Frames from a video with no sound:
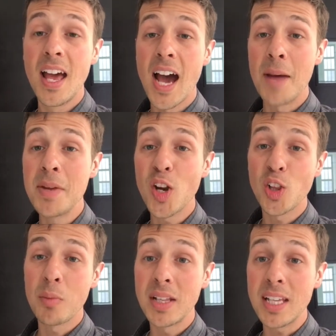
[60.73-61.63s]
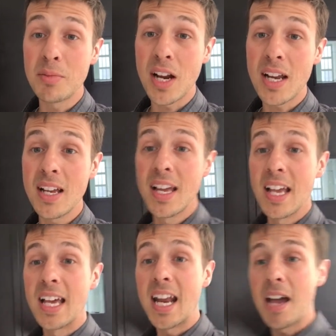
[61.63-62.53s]
I'm here at Loma Libre,
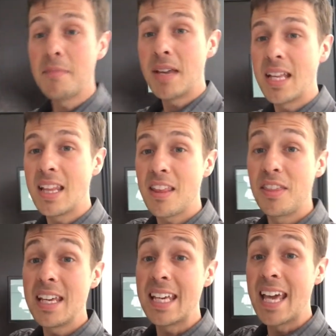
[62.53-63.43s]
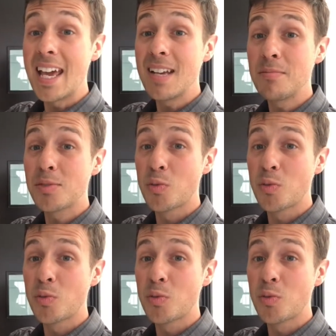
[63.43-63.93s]
and I'm in the games